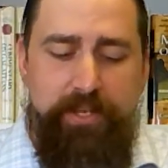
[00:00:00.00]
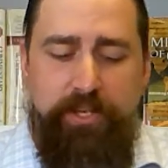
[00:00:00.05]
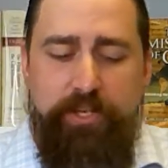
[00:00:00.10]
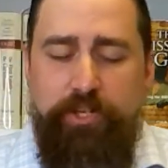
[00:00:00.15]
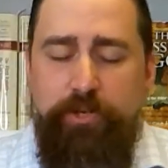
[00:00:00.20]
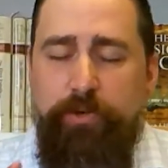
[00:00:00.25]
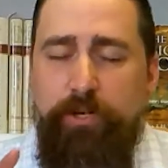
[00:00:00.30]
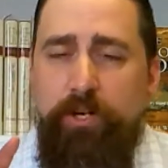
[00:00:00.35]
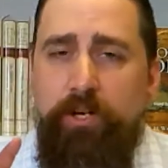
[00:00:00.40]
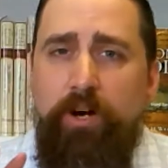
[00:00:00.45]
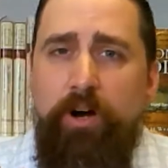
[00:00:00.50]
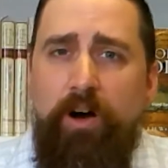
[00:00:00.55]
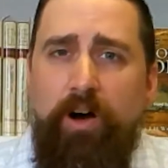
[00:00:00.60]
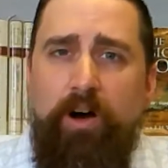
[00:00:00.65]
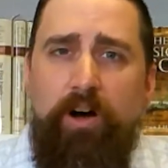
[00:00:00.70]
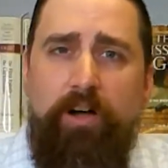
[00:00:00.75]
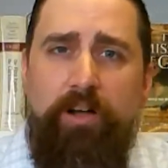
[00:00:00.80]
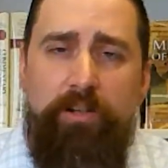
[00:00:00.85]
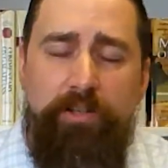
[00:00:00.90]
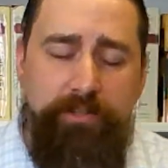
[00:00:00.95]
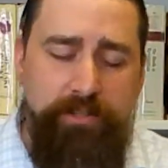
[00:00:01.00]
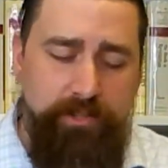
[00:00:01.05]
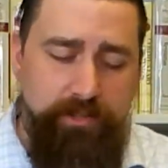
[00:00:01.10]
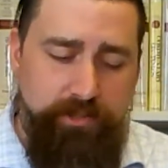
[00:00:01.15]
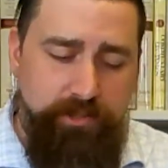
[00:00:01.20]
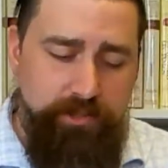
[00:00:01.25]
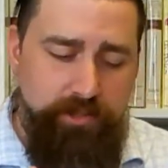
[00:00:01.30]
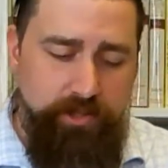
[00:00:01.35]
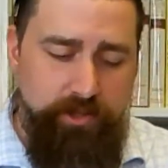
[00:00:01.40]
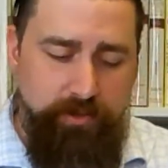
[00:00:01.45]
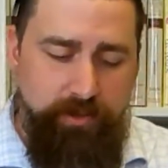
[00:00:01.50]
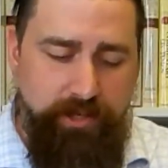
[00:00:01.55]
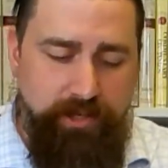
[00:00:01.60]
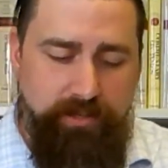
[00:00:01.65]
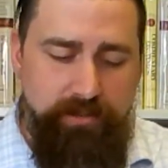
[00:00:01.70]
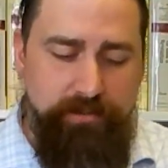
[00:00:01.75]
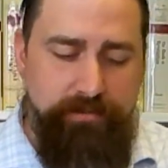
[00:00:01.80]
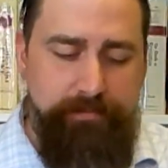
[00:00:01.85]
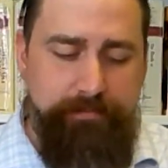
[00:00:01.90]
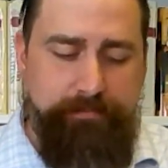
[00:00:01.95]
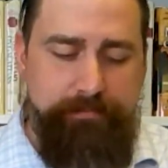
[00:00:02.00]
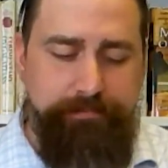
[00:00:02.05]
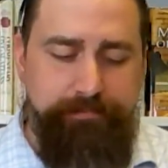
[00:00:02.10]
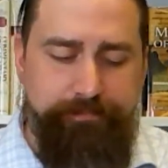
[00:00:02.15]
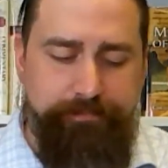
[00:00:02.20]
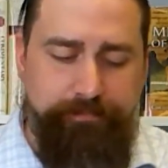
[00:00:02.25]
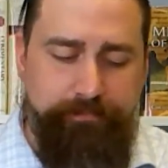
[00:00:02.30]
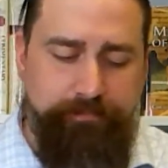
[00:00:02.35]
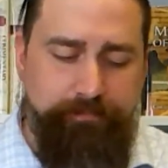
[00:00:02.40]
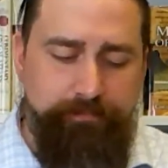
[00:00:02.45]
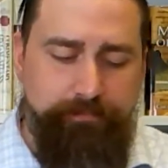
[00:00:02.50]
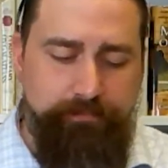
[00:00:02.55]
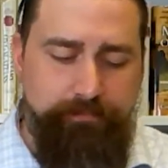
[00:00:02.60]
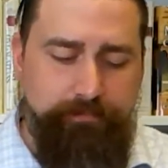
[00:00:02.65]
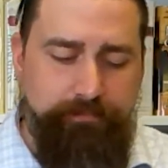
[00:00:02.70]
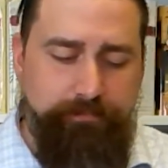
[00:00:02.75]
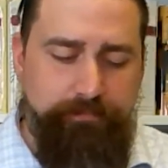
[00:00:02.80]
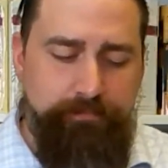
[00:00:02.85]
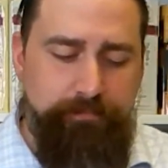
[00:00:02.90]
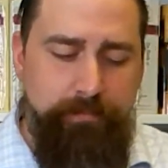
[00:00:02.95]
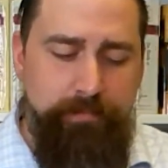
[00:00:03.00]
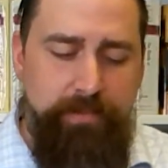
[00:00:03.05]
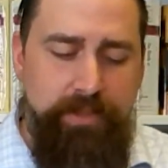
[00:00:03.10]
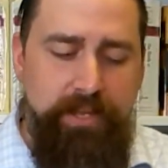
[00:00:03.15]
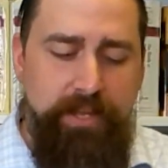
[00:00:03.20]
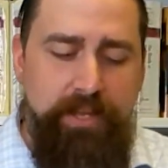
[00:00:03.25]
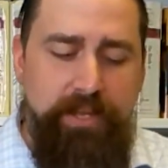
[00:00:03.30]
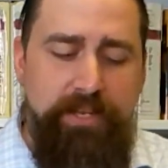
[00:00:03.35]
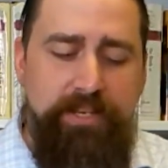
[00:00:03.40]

You're called to it. And